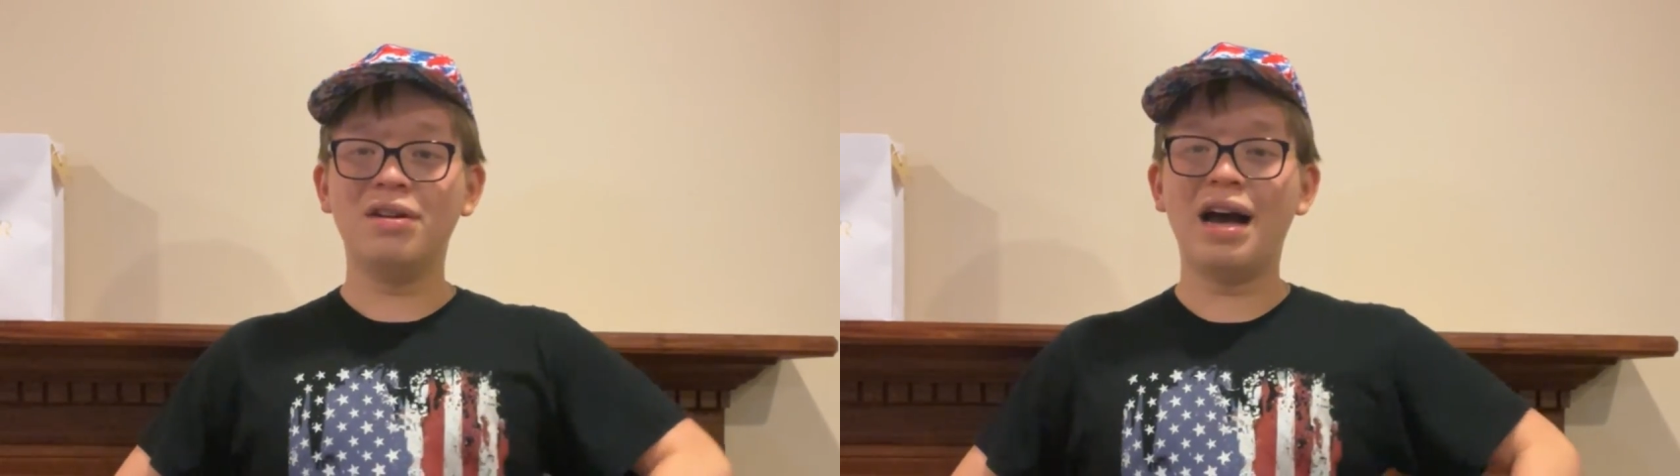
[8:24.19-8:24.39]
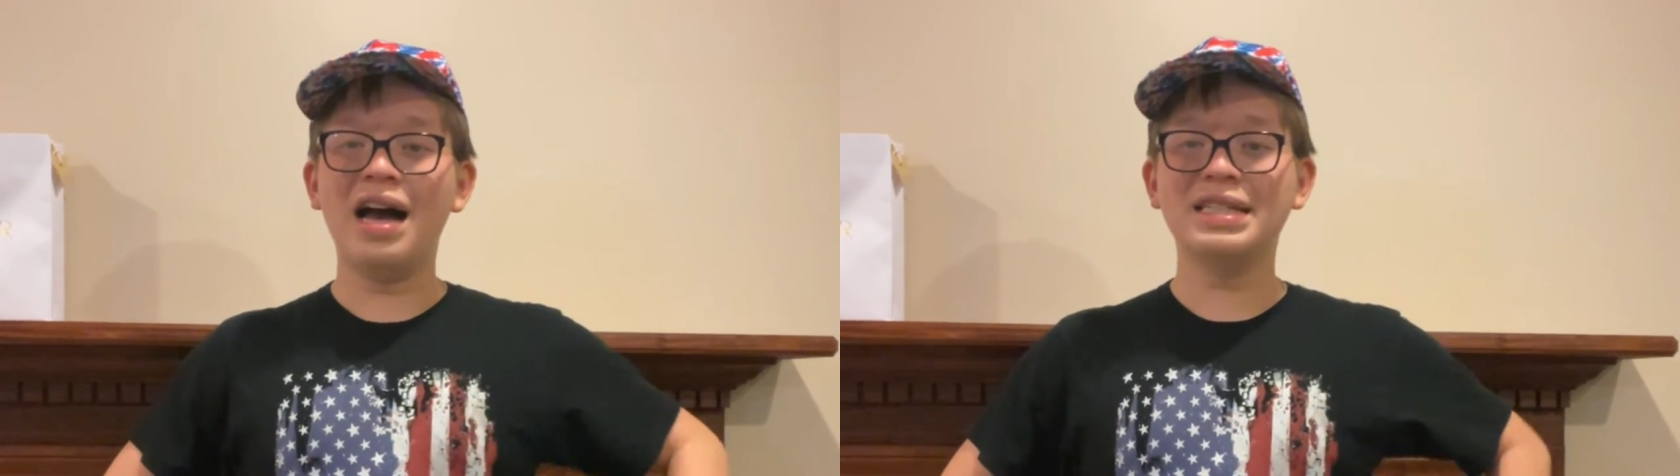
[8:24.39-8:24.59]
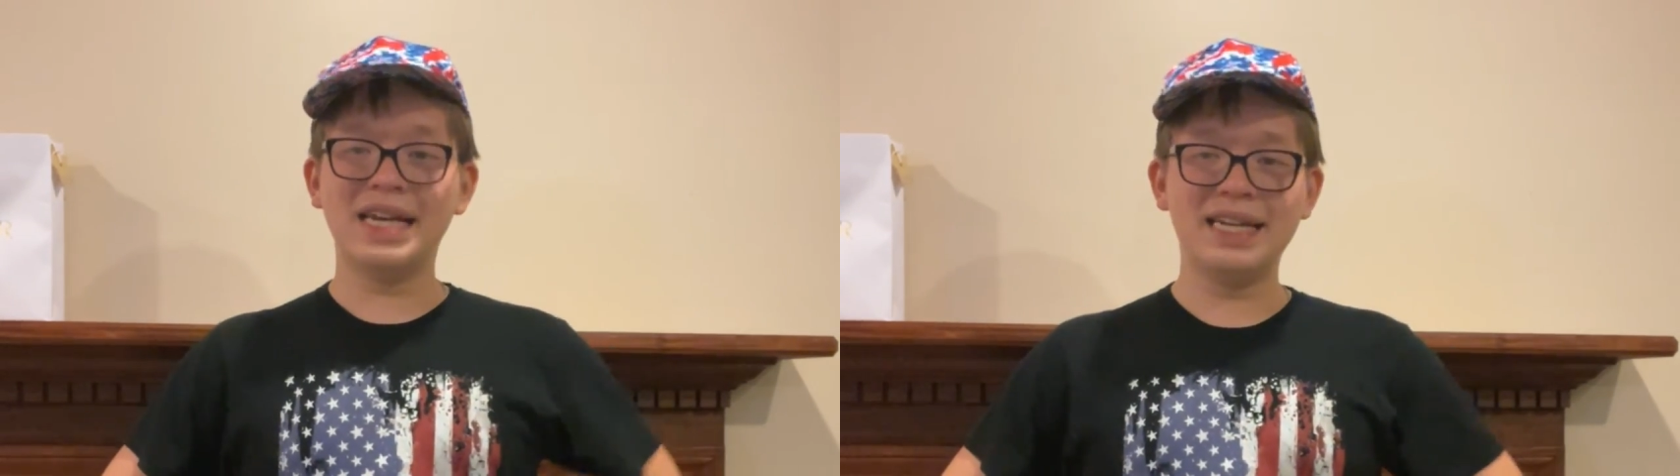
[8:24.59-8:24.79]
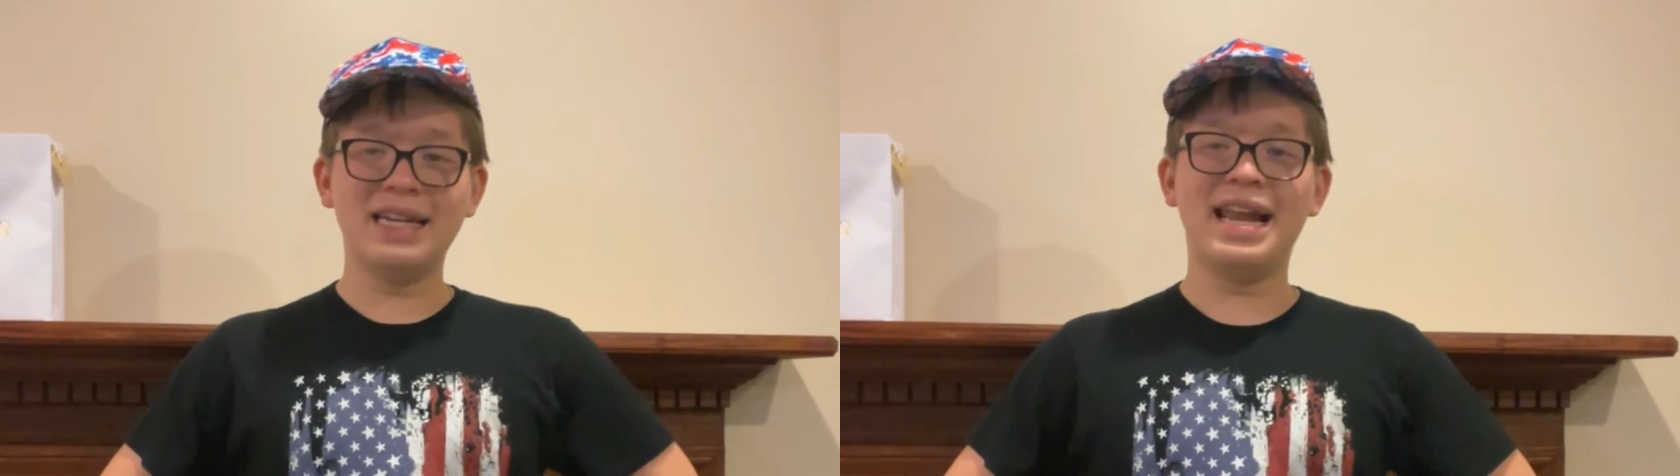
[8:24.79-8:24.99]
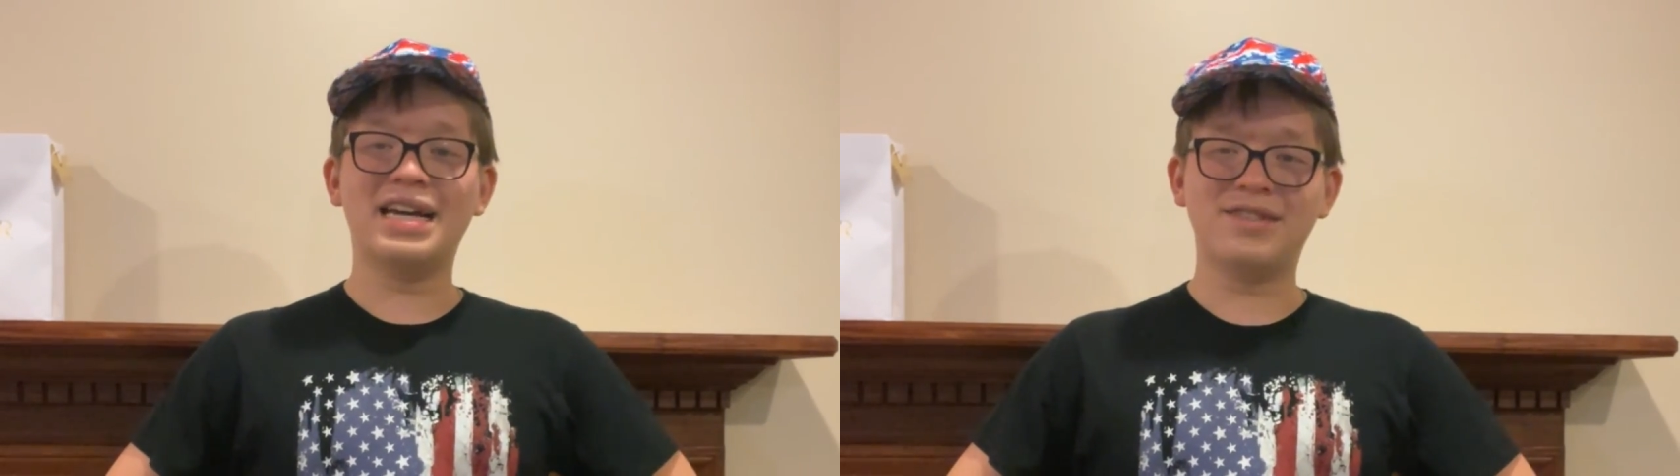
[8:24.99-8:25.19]
guys in the
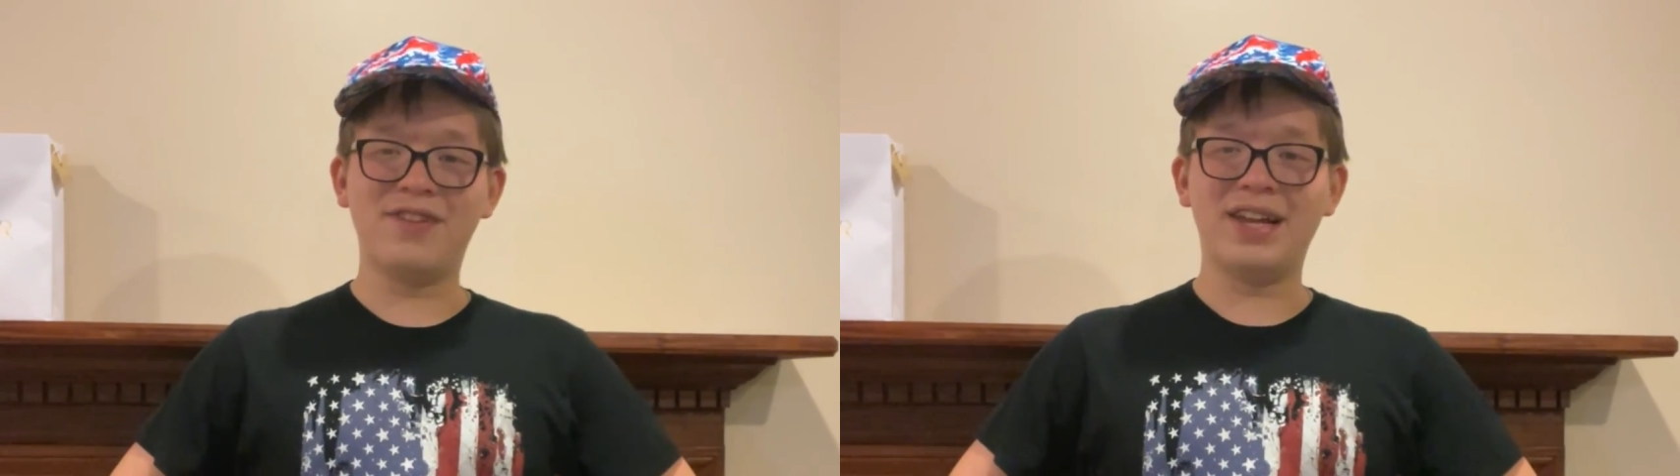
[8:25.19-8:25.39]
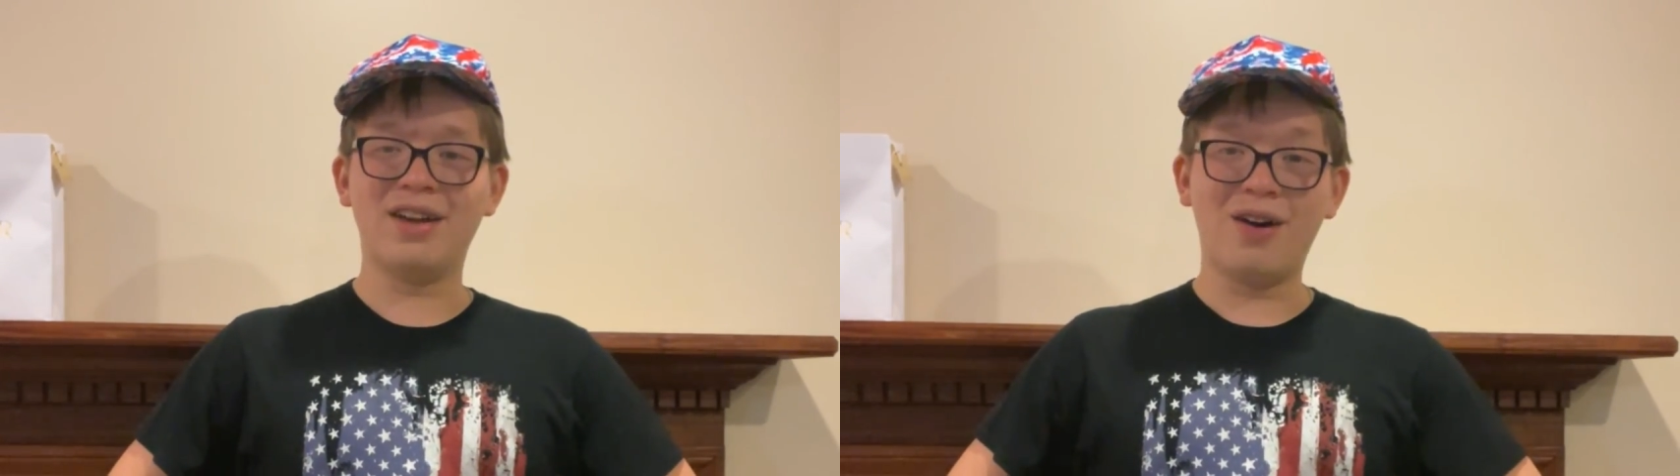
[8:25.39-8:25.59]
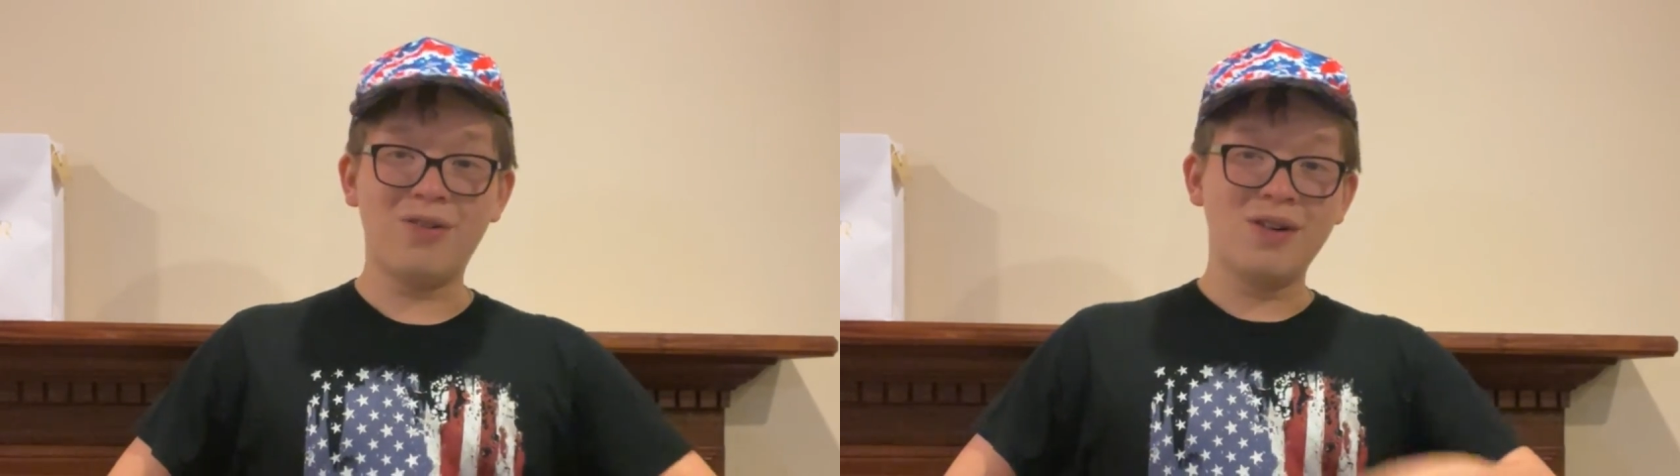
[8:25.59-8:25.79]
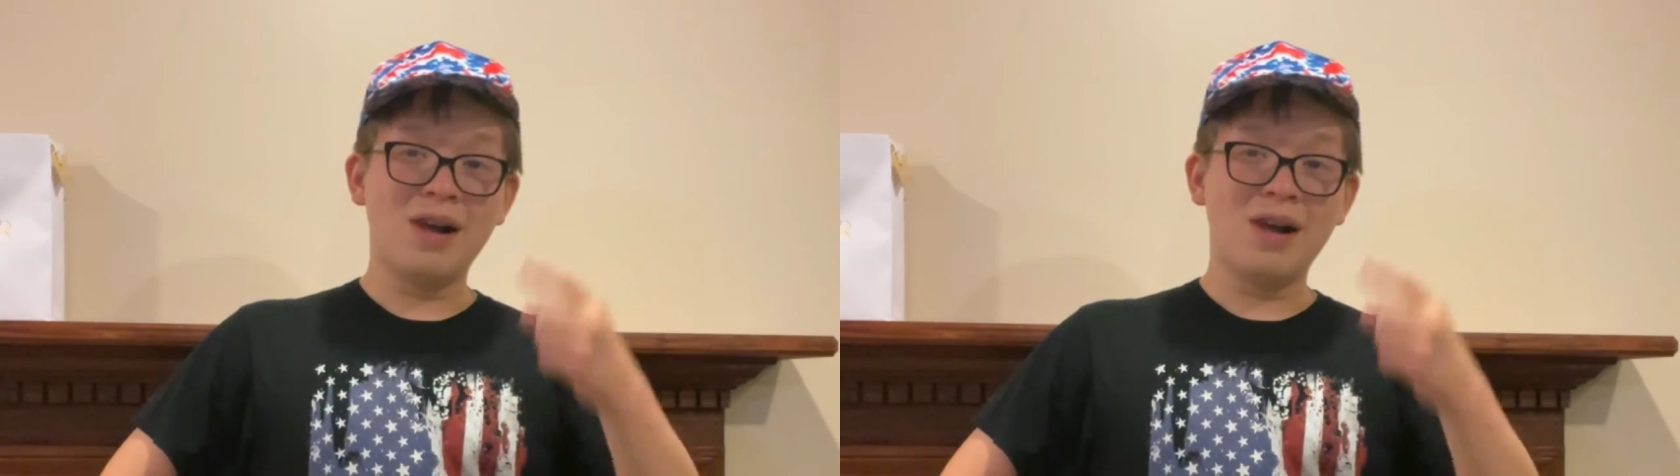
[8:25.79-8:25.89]
next video.